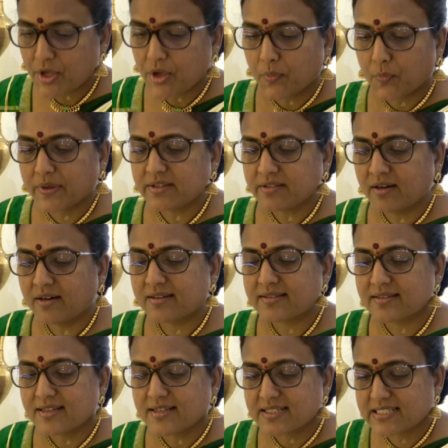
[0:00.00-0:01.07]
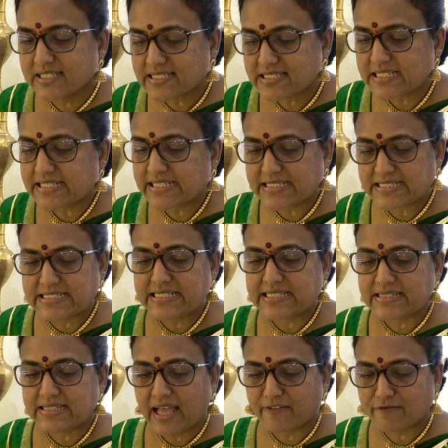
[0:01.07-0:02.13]
with her glittering
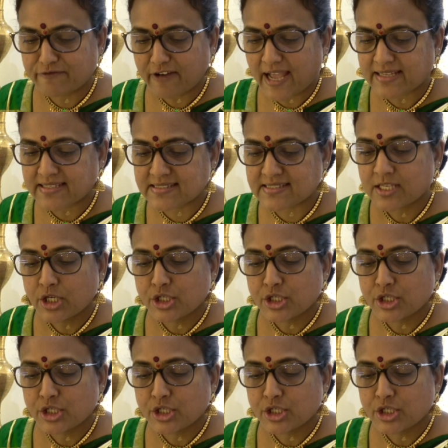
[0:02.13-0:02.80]
teeth and fangs,